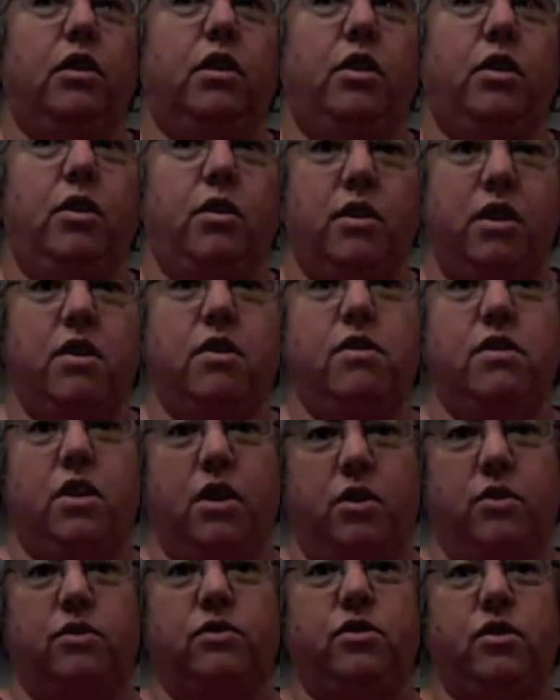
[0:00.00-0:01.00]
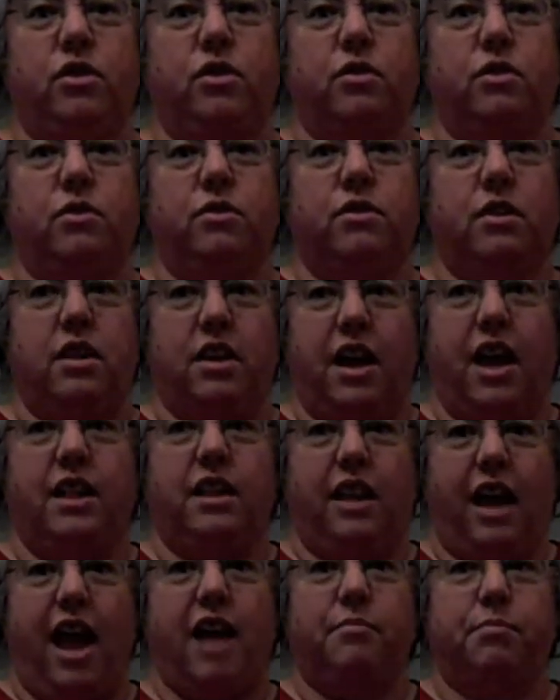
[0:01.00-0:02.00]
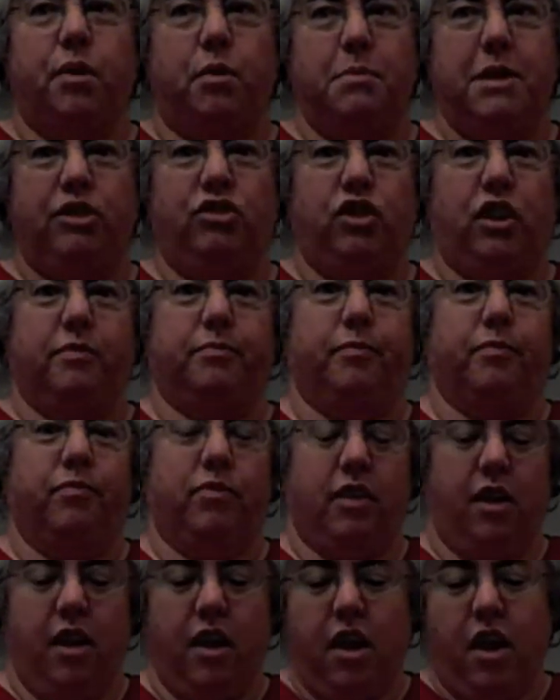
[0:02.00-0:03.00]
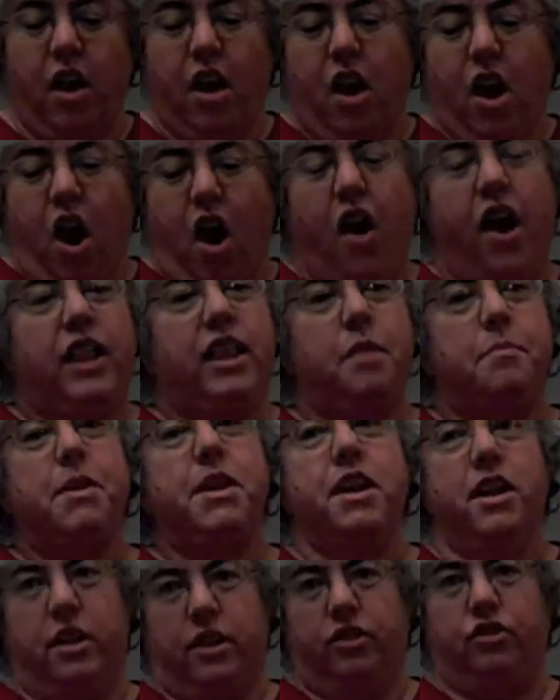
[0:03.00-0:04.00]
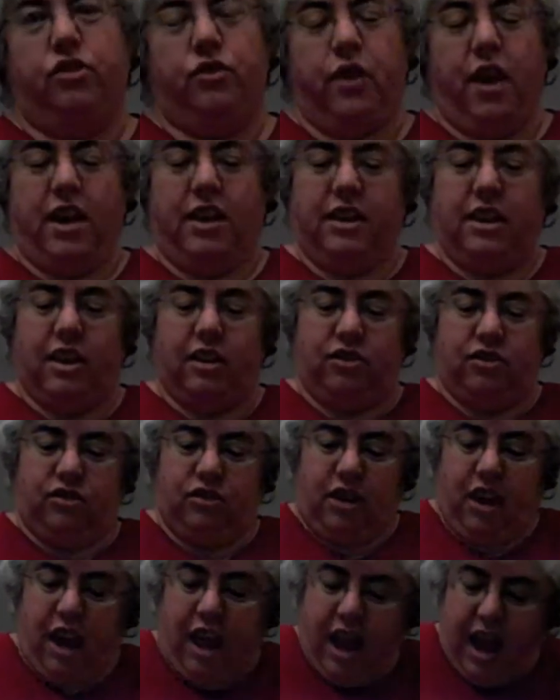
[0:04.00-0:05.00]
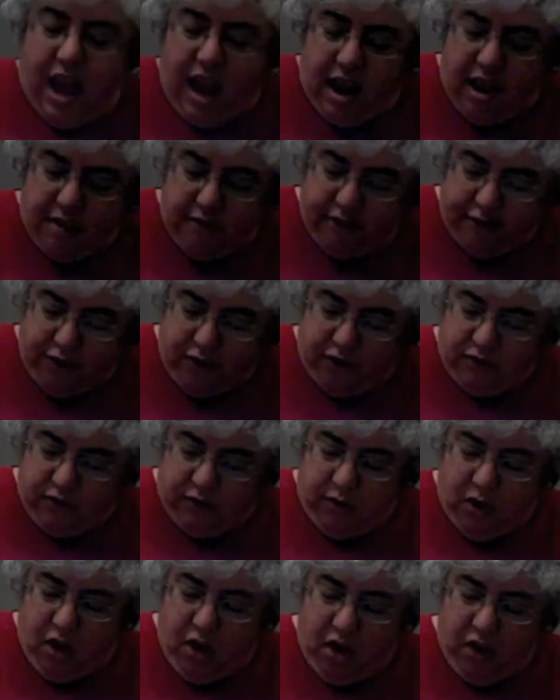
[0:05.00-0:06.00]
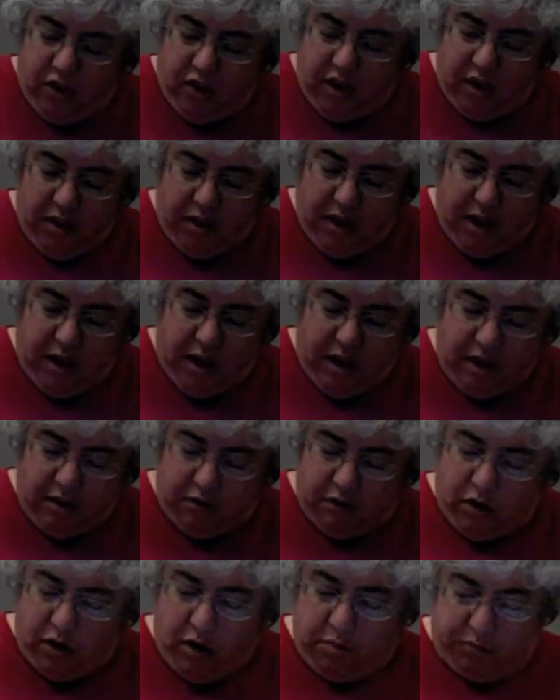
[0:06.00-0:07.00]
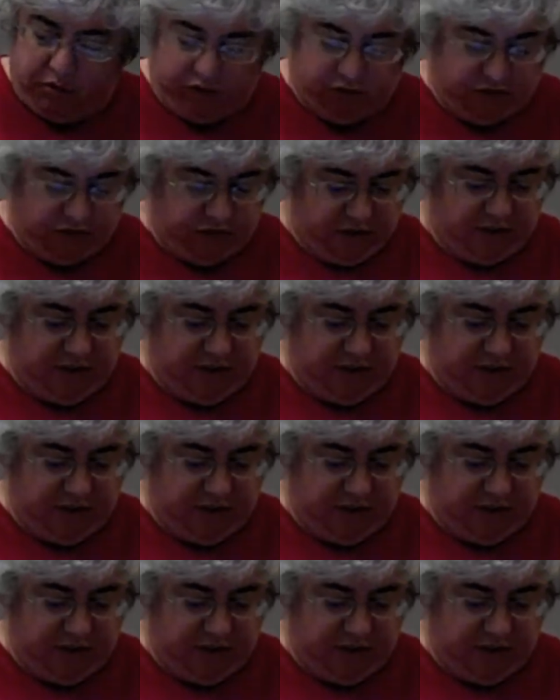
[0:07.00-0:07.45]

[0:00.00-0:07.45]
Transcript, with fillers: who do you go to to get that permission? All right, let me illustrate this. And first of all, oops,